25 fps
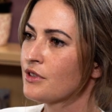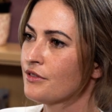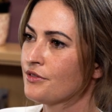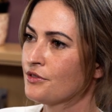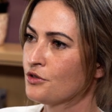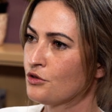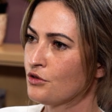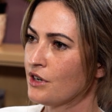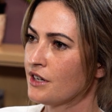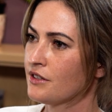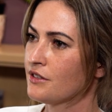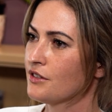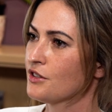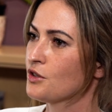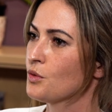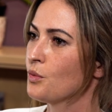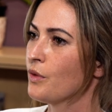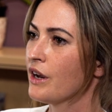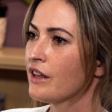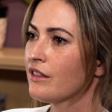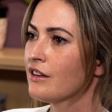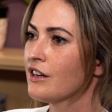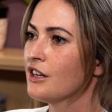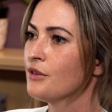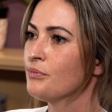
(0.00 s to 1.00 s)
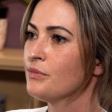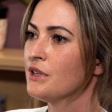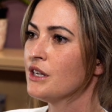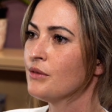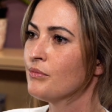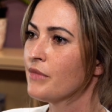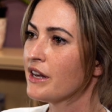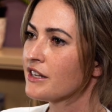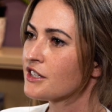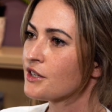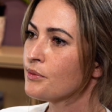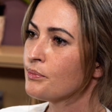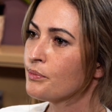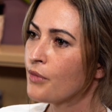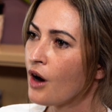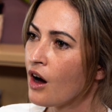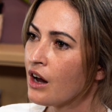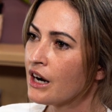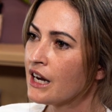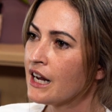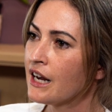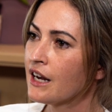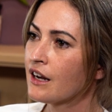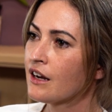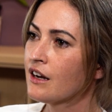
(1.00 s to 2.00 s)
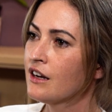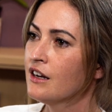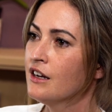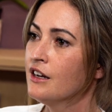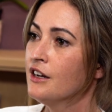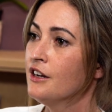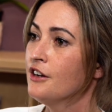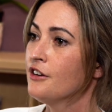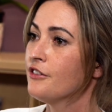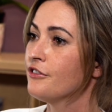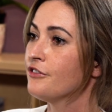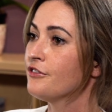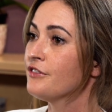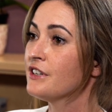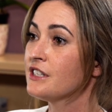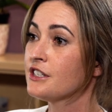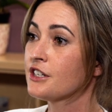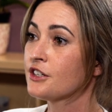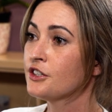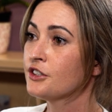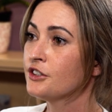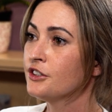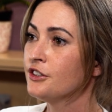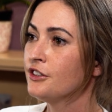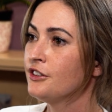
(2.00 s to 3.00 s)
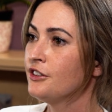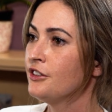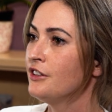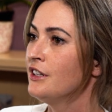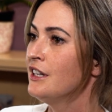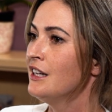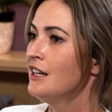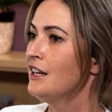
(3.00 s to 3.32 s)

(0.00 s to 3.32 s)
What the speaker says: of stresses, whether it be metabolic, physical,